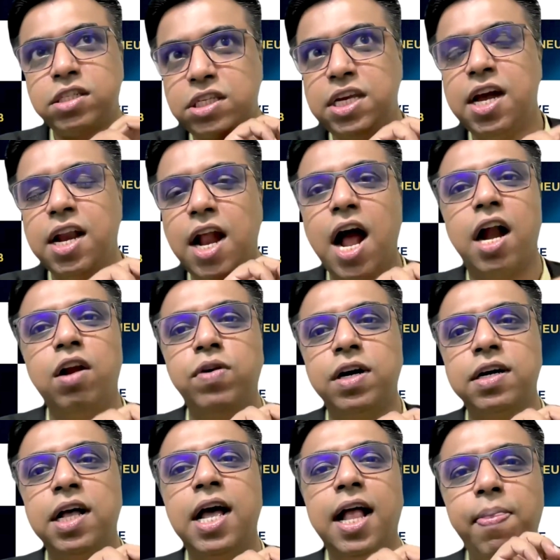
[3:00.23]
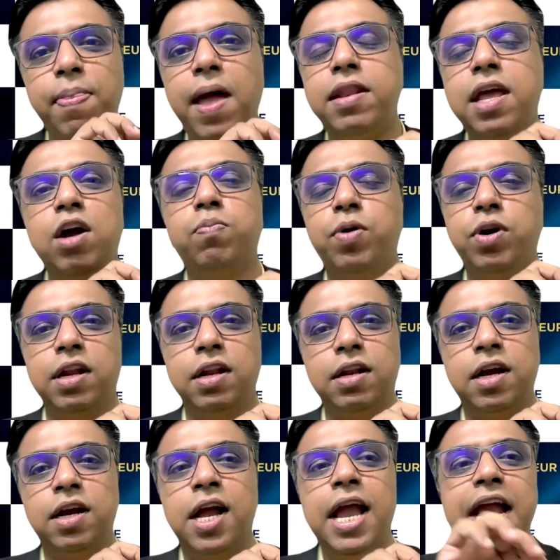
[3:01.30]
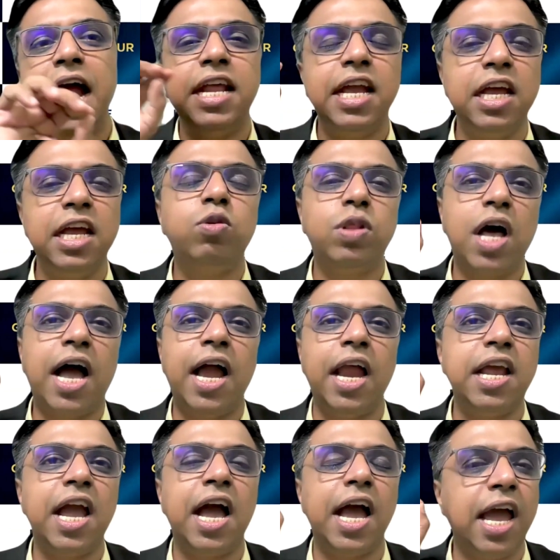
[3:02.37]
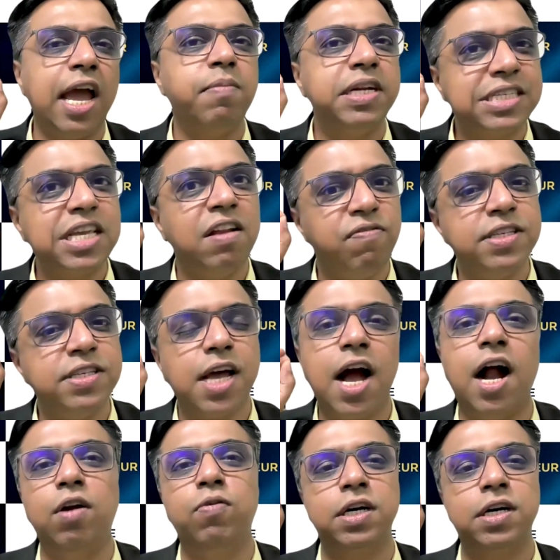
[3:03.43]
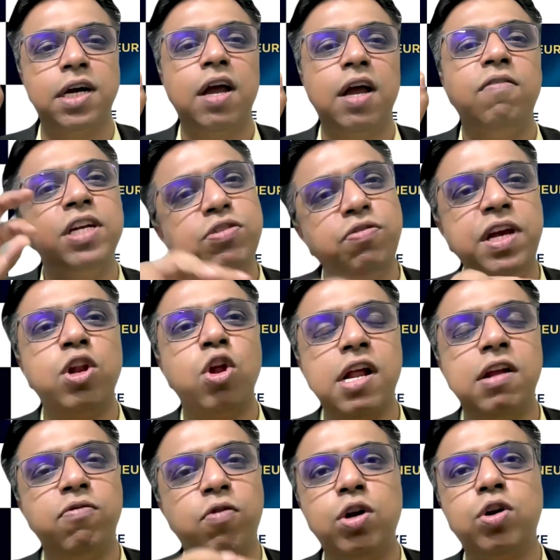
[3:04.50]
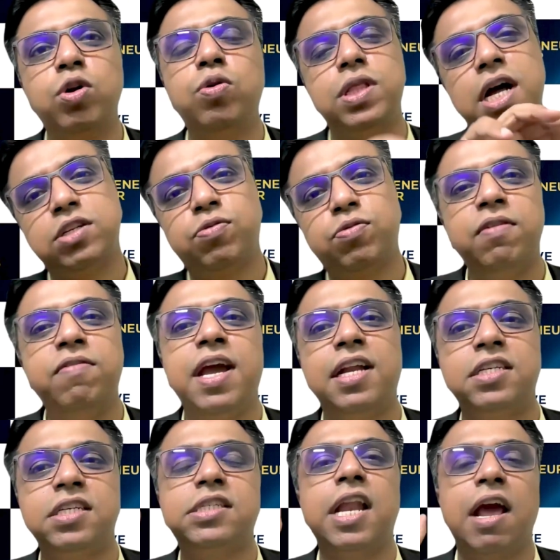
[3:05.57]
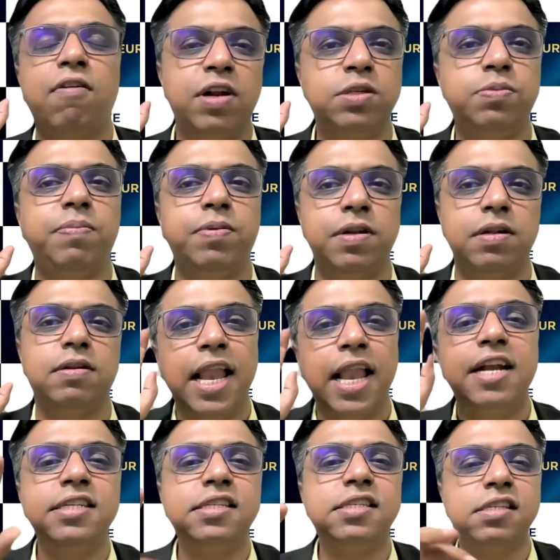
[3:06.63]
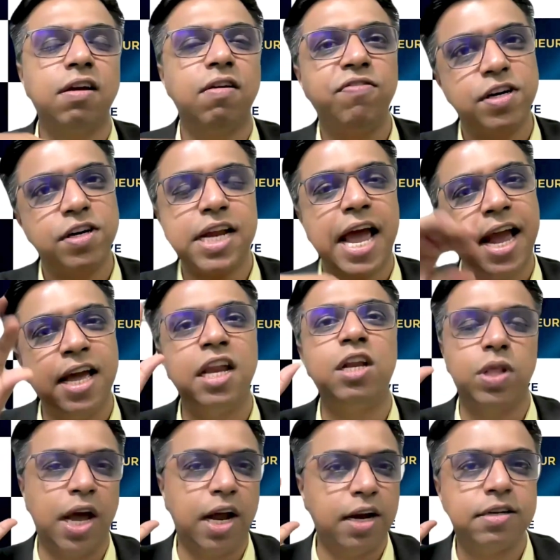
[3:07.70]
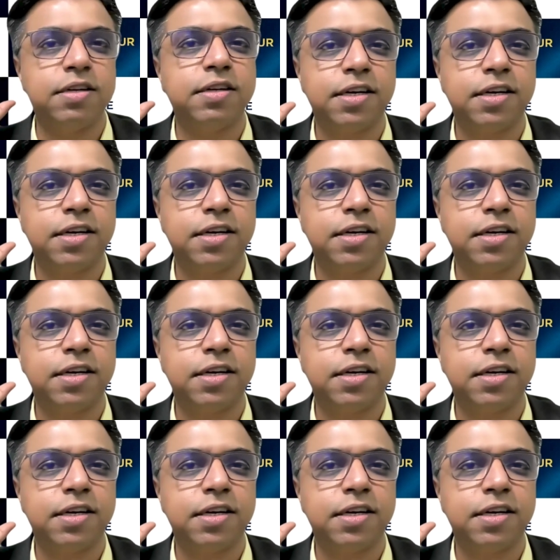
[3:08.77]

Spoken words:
sheer hard work that they have put in. Getting into the IIT IIM itself is a hard work, which we didn't want to do. That's why we are just an average people. Let us first agree to that.